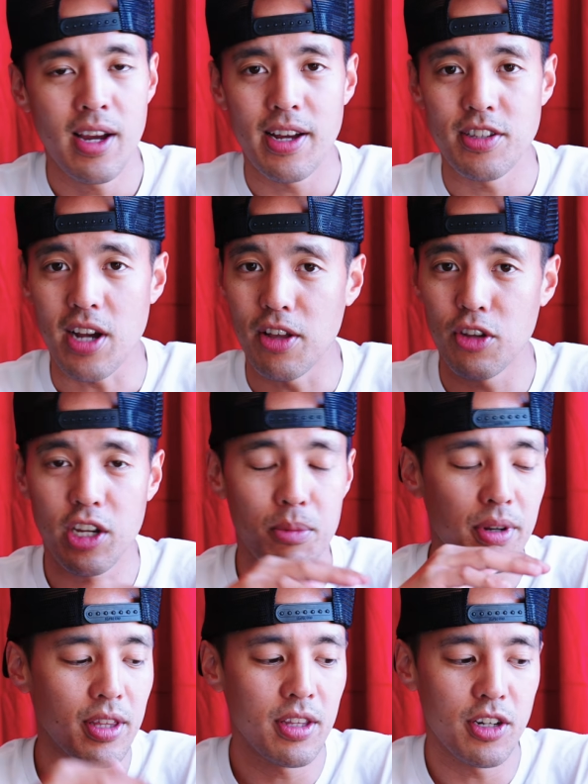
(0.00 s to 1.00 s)
It's either going to
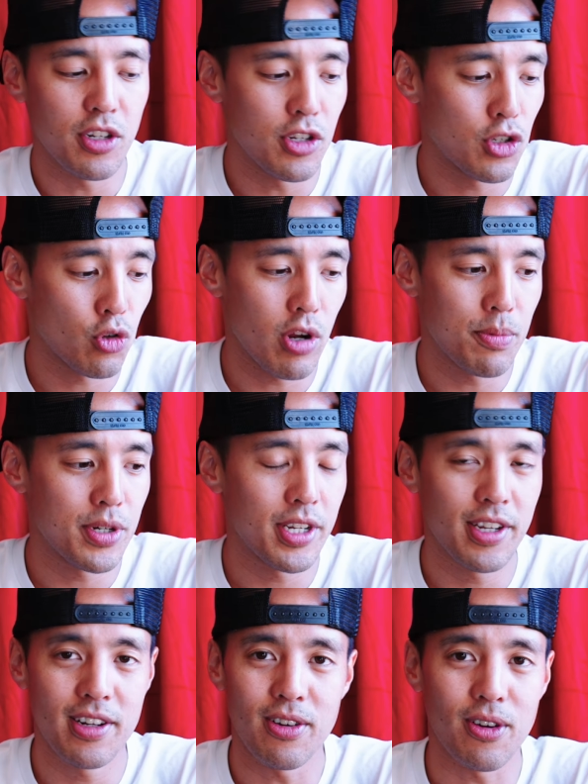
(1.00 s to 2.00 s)
be in the
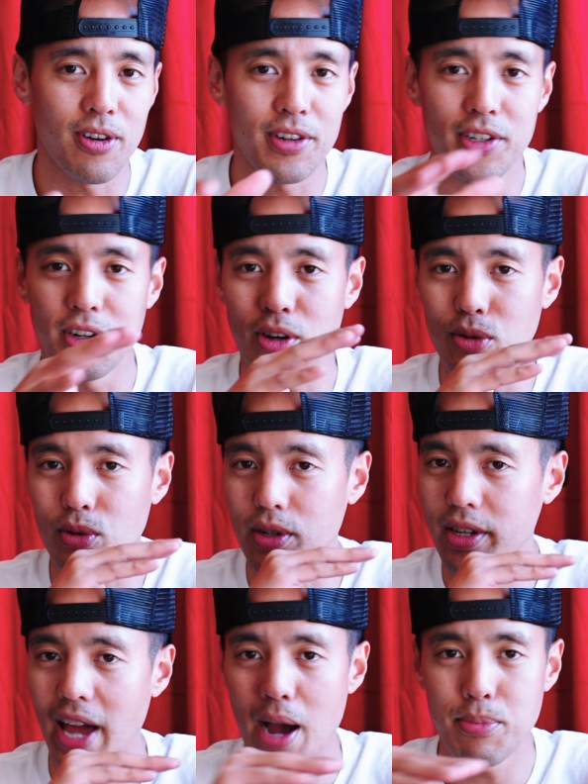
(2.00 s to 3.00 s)
description or, you know,
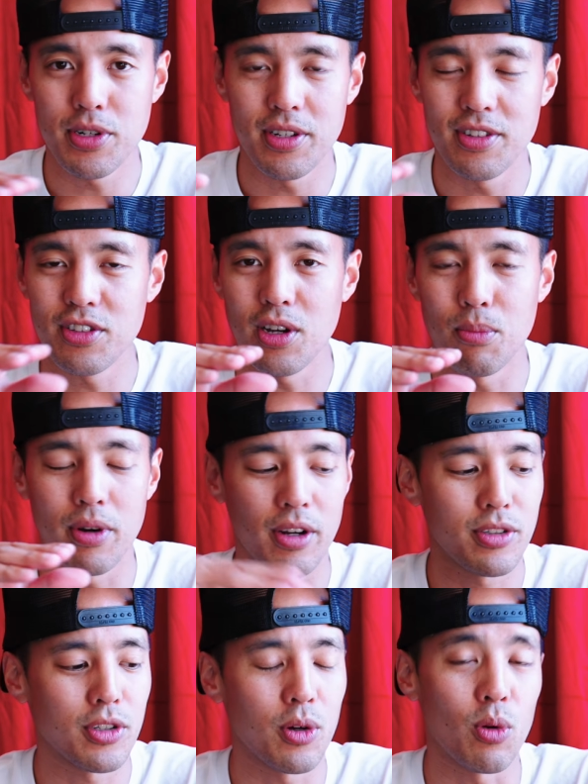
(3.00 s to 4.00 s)
a caption
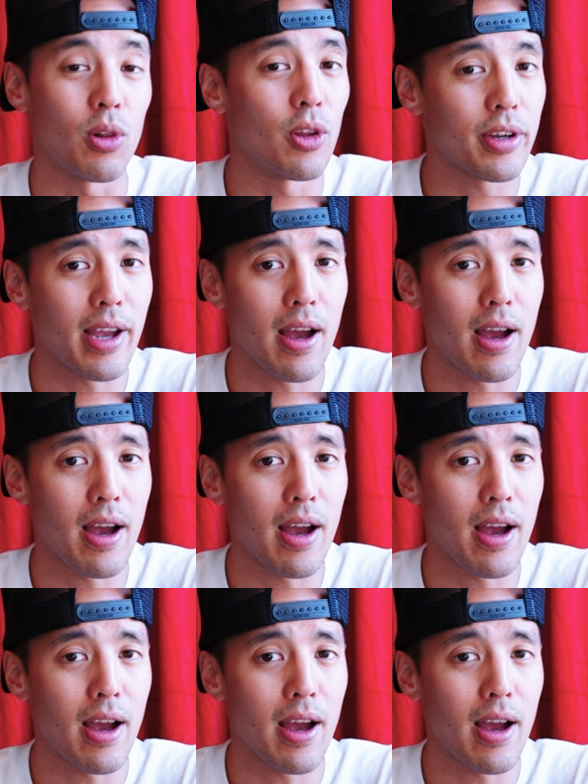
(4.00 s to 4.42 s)
somewhere. So look